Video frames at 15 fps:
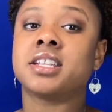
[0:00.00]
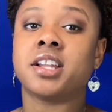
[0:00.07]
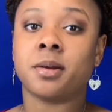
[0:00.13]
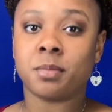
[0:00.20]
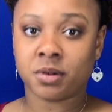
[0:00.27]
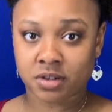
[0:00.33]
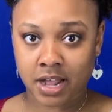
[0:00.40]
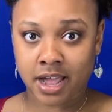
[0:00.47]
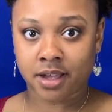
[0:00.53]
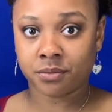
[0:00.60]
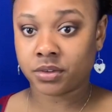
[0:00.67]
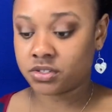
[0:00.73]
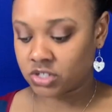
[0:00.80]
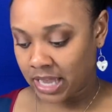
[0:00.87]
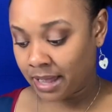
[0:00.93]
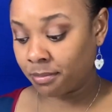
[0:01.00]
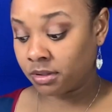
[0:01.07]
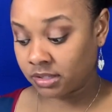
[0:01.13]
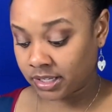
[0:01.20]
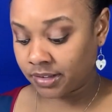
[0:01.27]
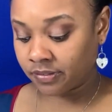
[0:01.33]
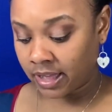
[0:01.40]
number 9, which I
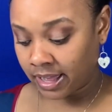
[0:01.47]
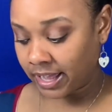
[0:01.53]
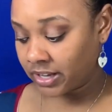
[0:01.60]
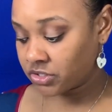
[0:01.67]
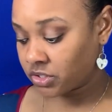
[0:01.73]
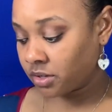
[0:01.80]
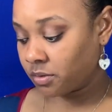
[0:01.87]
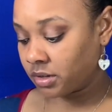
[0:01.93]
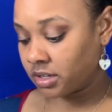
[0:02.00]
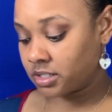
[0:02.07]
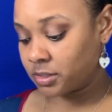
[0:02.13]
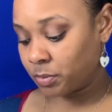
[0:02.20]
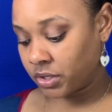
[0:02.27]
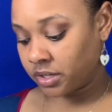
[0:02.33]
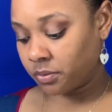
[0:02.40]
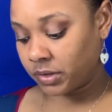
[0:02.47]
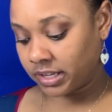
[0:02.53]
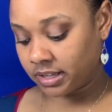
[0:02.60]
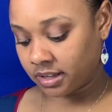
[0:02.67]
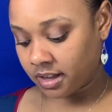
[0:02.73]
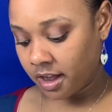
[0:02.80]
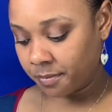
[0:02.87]
believe I actually was pretty weak
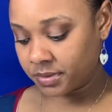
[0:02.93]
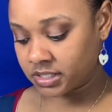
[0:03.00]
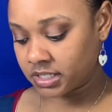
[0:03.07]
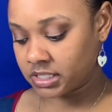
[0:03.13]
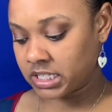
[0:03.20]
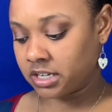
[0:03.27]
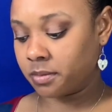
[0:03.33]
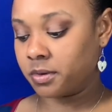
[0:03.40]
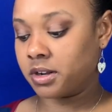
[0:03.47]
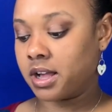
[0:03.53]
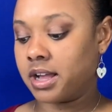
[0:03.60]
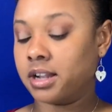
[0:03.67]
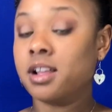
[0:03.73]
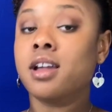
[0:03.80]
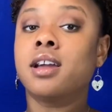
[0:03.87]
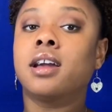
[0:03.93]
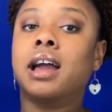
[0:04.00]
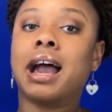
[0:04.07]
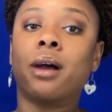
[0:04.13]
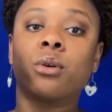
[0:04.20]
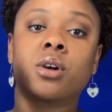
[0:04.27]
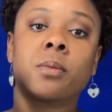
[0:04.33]
in competency number 9,
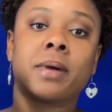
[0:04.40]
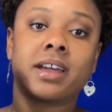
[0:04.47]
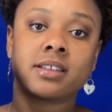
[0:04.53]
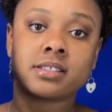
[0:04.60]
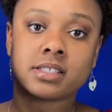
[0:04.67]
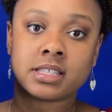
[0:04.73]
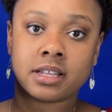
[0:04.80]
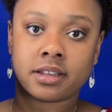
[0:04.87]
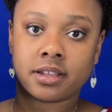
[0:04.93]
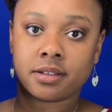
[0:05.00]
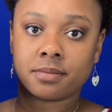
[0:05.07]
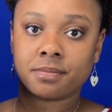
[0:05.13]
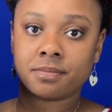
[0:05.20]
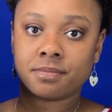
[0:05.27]
I would go back and study it.